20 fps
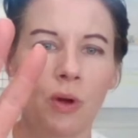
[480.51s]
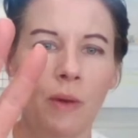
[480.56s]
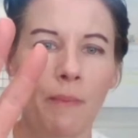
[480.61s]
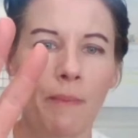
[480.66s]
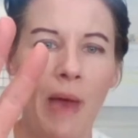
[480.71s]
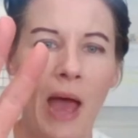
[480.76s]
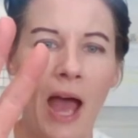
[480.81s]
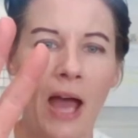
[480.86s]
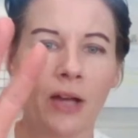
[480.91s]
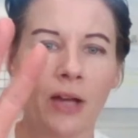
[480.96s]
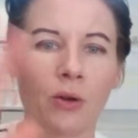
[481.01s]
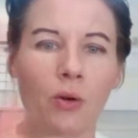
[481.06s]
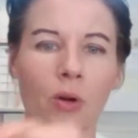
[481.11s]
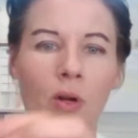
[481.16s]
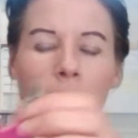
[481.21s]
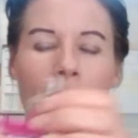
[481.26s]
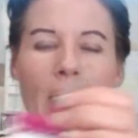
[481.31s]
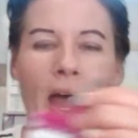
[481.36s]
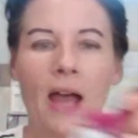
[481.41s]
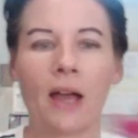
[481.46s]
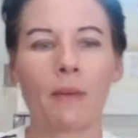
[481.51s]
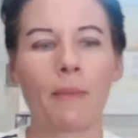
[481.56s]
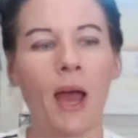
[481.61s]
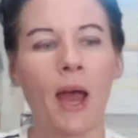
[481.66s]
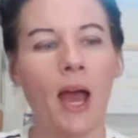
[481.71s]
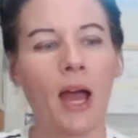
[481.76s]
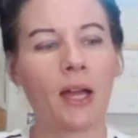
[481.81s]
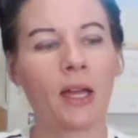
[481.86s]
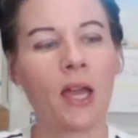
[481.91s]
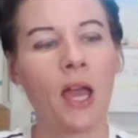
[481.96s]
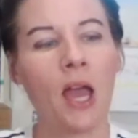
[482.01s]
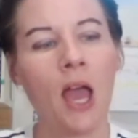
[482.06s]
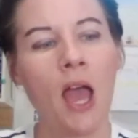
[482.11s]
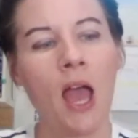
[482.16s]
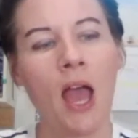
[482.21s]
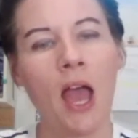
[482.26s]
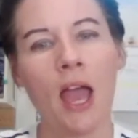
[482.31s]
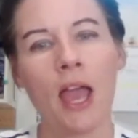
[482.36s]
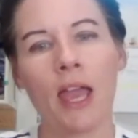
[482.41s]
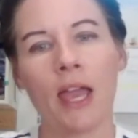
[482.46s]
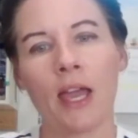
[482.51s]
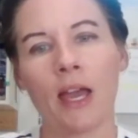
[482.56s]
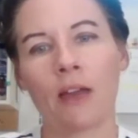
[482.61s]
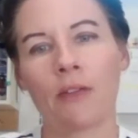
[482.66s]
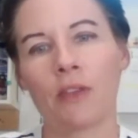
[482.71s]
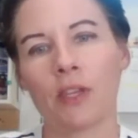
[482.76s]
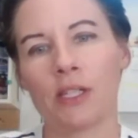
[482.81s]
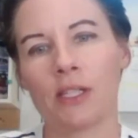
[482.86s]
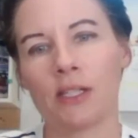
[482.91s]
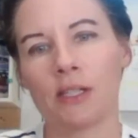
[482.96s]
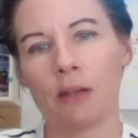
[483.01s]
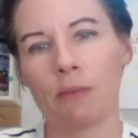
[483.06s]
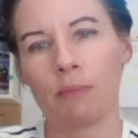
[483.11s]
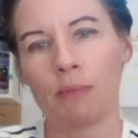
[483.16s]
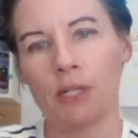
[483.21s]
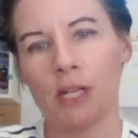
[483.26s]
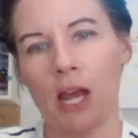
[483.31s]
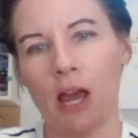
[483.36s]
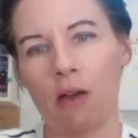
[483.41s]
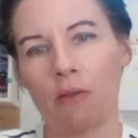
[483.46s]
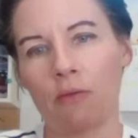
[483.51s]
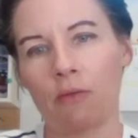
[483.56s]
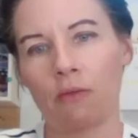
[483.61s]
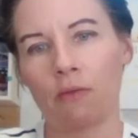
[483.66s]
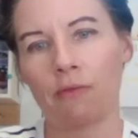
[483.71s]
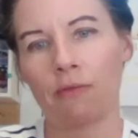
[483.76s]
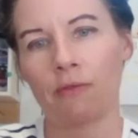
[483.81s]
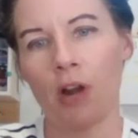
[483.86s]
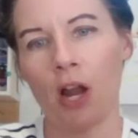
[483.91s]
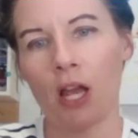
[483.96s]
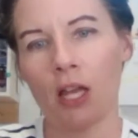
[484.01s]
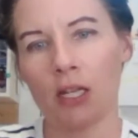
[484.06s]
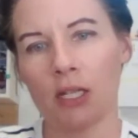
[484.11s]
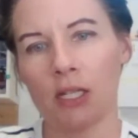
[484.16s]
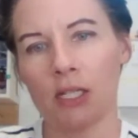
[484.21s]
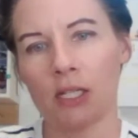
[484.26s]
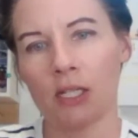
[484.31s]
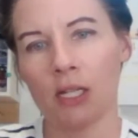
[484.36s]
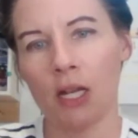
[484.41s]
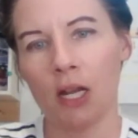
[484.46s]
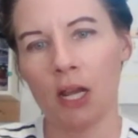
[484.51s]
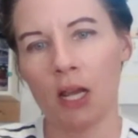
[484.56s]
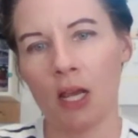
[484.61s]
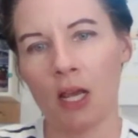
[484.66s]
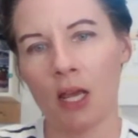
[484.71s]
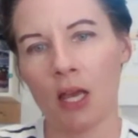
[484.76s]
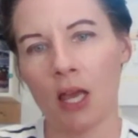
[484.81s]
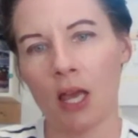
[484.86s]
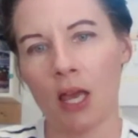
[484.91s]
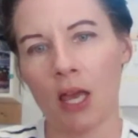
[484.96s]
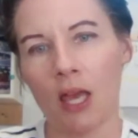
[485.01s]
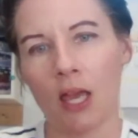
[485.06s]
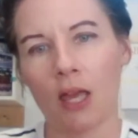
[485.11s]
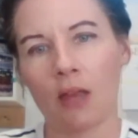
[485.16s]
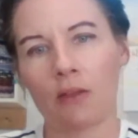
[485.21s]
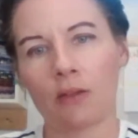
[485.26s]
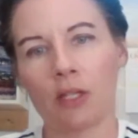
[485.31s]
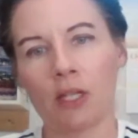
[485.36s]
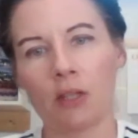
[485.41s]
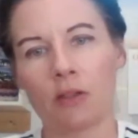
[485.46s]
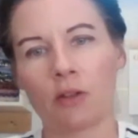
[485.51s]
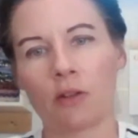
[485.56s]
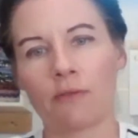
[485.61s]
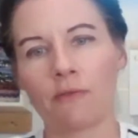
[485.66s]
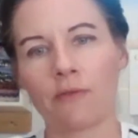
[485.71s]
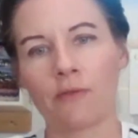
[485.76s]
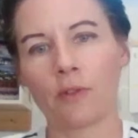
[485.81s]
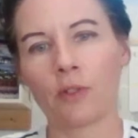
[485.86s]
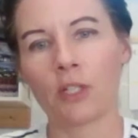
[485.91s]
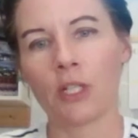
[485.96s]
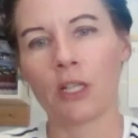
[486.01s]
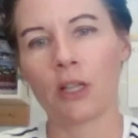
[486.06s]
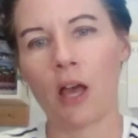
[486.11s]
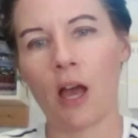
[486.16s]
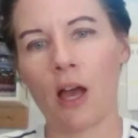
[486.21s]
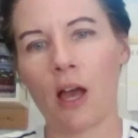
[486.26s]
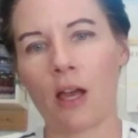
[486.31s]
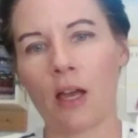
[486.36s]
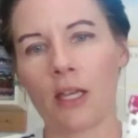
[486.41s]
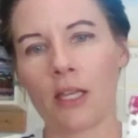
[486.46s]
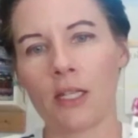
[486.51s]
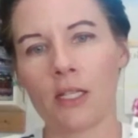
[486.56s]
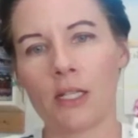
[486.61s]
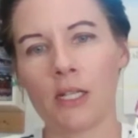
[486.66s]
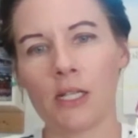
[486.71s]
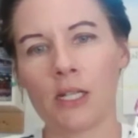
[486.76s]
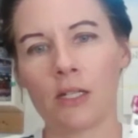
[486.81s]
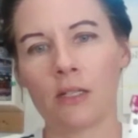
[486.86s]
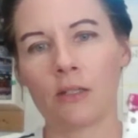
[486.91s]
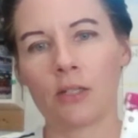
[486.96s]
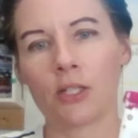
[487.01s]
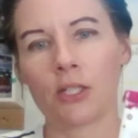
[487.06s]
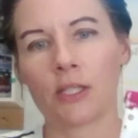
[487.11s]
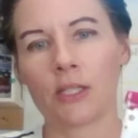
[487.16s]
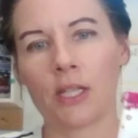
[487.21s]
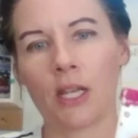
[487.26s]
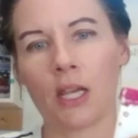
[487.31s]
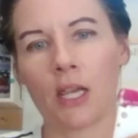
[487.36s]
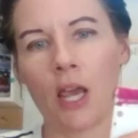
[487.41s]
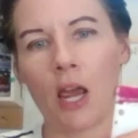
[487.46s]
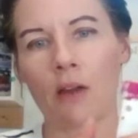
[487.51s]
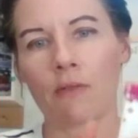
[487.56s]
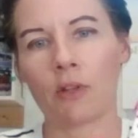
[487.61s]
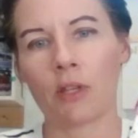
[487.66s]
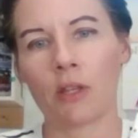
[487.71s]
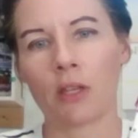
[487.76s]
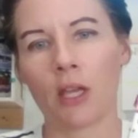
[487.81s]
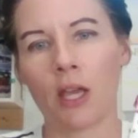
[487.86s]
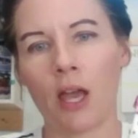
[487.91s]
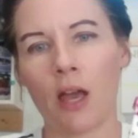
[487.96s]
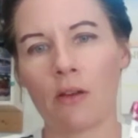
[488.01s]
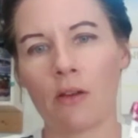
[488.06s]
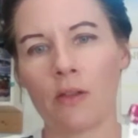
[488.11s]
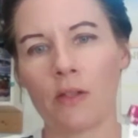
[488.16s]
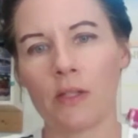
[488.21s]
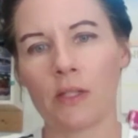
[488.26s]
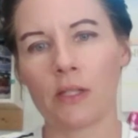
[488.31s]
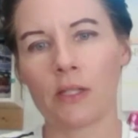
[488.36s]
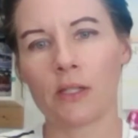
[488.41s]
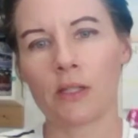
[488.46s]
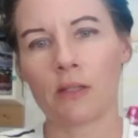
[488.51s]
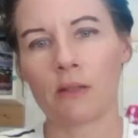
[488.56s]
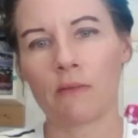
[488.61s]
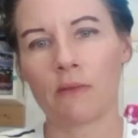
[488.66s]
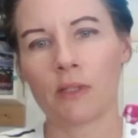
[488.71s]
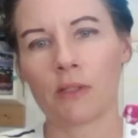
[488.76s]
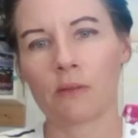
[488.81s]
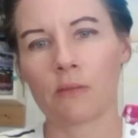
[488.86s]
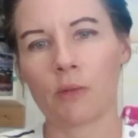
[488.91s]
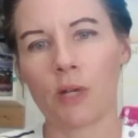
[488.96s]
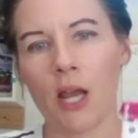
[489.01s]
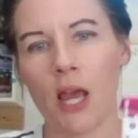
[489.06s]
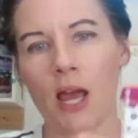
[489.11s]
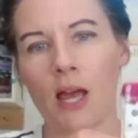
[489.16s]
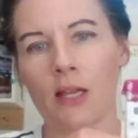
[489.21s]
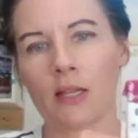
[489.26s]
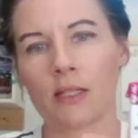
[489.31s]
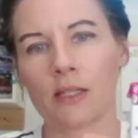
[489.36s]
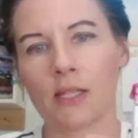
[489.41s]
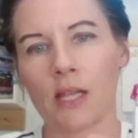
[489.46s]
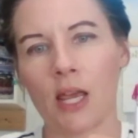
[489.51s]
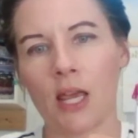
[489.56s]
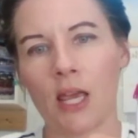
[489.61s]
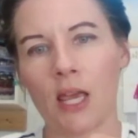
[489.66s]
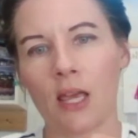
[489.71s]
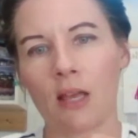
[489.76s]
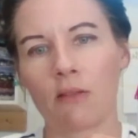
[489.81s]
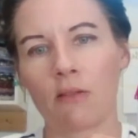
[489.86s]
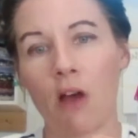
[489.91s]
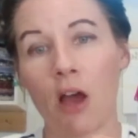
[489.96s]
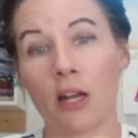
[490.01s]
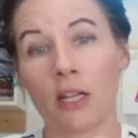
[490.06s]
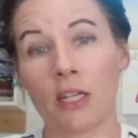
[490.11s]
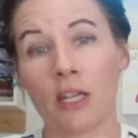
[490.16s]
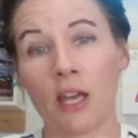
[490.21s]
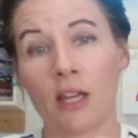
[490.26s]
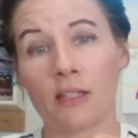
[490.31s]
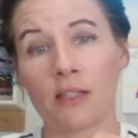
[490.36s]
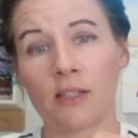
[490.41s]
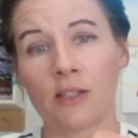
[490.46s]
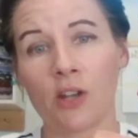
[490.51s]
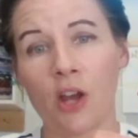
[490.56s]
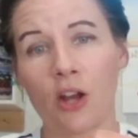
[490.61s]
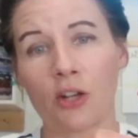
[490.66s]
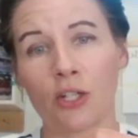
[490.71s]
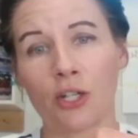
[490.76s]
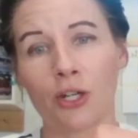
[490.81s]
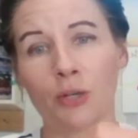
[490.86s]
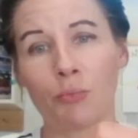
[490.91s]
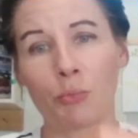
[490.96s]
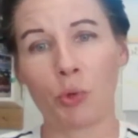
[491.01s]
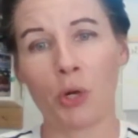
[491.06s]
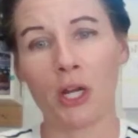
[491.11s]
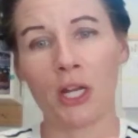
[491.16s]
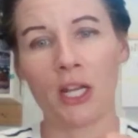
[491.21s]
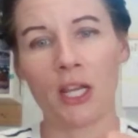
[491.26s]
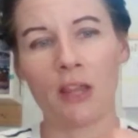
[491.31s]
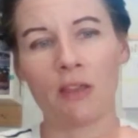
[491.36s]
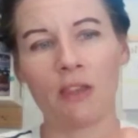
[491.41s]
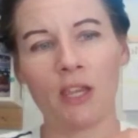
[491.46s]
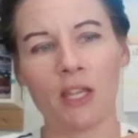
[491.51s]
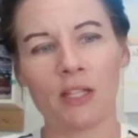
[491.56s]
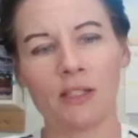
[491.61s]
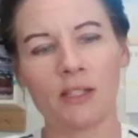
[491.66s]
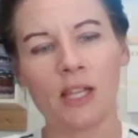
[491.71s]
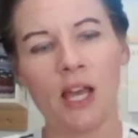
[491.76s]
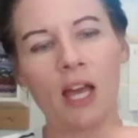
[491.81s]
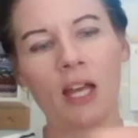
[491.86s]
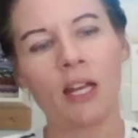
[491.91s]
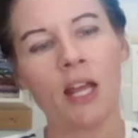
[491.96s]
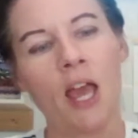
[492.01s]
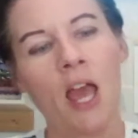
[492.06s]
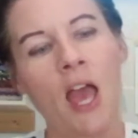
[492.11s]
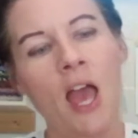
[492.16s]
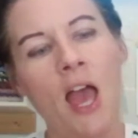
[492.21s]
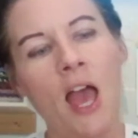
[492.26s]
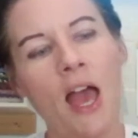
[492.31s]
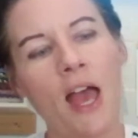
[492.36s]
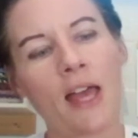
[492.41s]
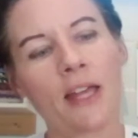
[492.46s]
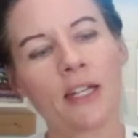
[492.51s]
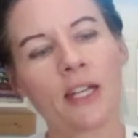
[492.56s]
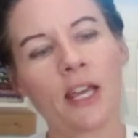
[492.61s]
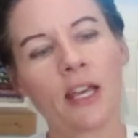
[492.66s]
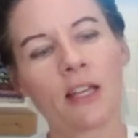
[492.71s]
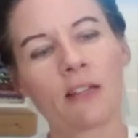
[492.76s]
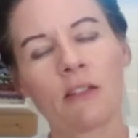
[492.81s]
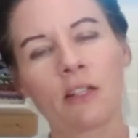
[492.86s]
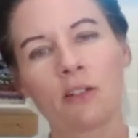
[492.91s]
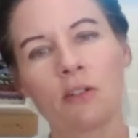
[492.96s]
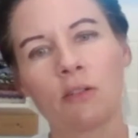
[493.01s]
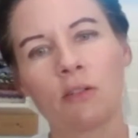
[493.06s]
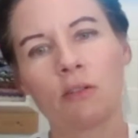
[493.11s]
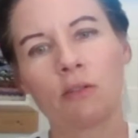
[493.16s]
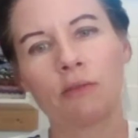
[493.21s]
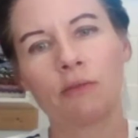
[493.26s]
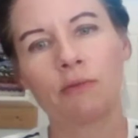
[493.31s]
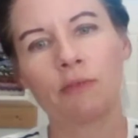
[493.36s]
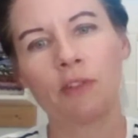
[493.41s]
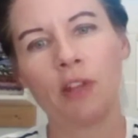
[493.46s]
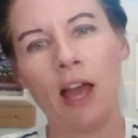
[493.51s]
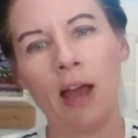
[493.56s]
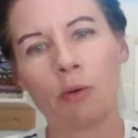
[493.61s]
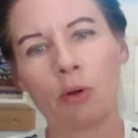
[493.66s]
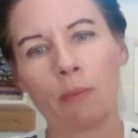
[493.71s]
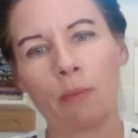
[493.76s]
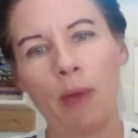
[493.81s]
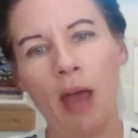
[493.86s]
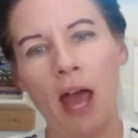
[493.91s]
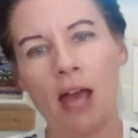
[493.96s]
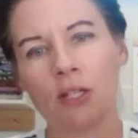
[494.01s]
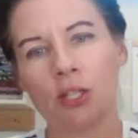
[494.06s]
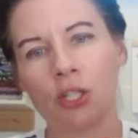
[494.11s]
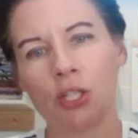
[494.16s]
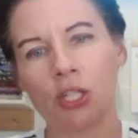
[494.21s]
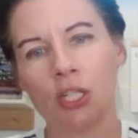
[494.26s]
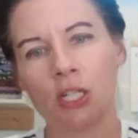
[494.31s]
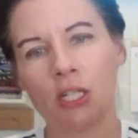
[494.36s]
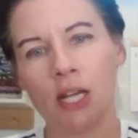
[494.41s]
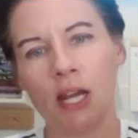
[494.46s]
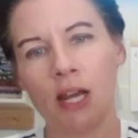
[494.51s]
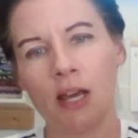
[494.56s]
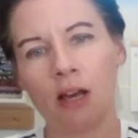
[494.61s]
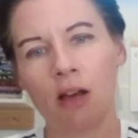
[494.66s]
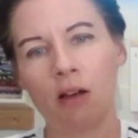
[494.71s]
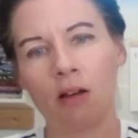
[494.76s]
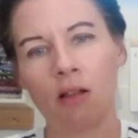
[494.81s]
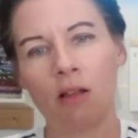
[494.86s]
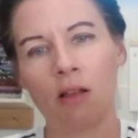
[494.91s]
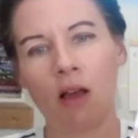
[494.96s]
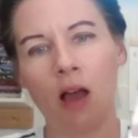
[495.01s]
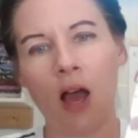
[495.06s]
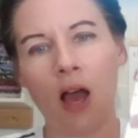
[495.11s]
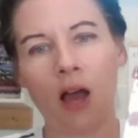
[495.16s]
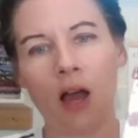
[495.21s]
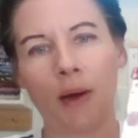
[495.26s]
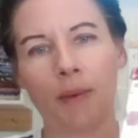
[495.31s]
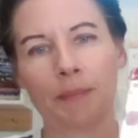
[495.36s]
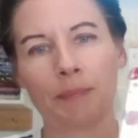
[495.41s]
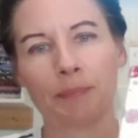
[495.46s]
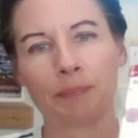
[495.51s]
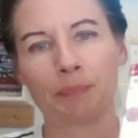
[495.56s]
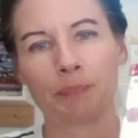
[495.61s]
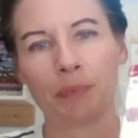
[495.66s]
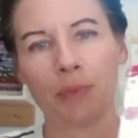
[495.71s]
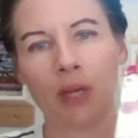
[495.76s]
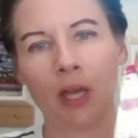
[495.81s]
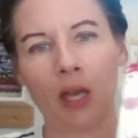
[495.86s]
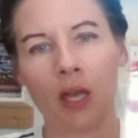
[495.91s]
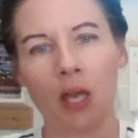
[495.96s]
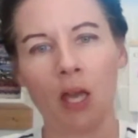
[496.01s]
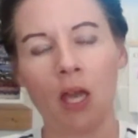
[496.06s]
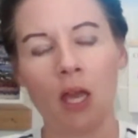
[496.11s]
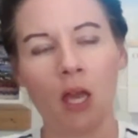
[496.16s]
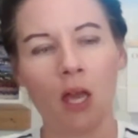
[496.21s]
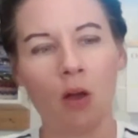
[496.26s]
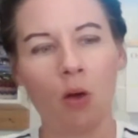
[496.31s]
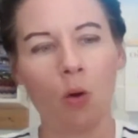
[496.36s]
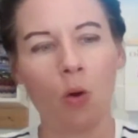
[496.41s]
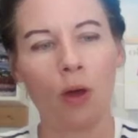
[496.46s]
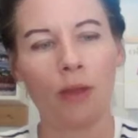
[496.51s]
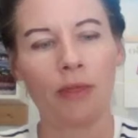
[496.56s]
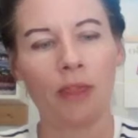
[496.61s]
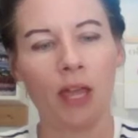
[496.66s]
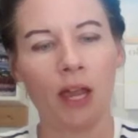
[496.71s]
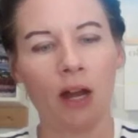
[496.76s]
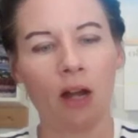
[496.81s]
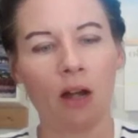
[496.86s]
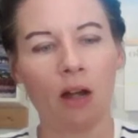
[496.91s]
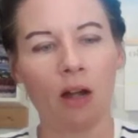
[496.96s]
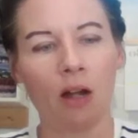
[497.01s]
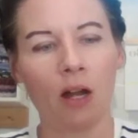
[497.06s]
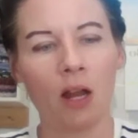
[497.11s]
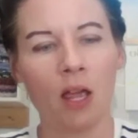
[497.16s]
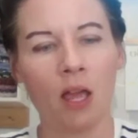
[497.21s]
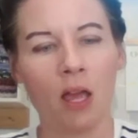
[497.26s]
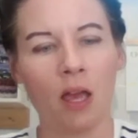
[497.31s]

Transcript: bag or a backpack, and they zip down the front, and they're fully lined, just like everything else. This one has a Lotte Jensdotter print in the inside and a little flower patch detail on there.